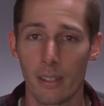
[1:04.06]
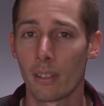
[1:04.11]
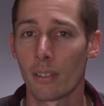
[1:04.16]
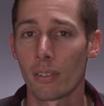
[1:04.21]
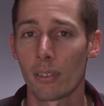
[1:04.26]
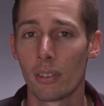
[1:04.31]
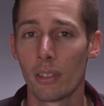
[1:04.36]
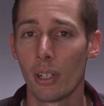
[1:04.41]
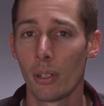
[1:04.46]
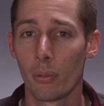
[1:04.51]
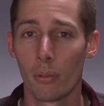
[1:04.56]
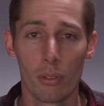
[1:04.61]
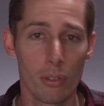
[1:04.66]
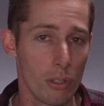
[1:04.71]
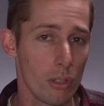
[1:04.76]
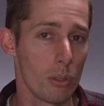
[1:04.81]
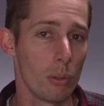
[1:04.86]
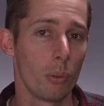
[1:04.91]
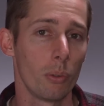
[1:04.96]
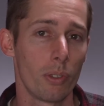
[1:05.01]
There's no
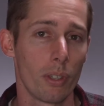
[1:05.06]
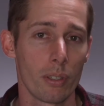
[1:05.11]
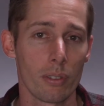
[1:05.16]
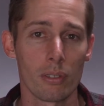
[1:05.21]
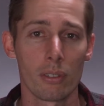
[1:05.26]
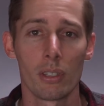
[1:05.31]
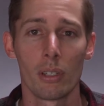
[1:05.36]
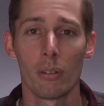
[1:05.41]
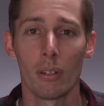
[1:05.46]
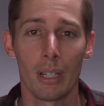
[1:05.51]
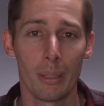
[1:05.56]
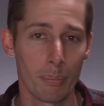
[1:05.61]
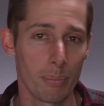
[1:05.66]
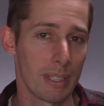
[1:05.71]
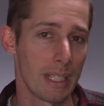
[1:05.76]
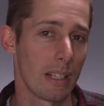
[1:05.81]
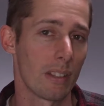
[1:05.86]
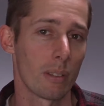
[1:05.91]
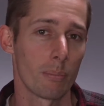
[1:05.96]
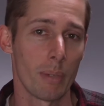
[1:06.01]
news, there's no
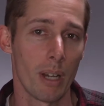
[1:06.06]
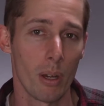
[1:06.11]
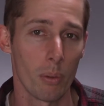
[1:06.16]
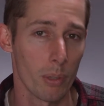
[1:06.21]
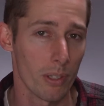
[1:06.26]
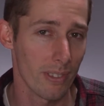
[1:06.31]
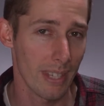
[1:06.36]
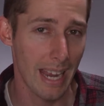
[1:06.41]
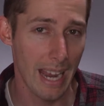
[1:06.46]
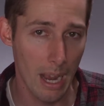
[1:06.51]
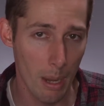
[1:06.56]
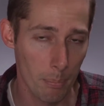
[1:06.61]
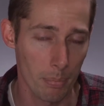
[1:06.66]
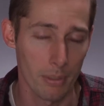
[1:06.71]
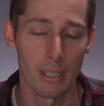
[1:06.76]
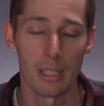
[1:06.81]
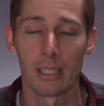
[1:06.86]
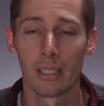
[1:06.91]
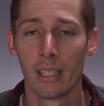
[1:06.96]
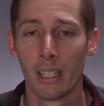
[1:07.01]
updates about what's
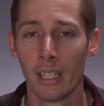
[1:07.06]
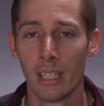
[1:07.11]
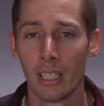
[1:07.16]
happening.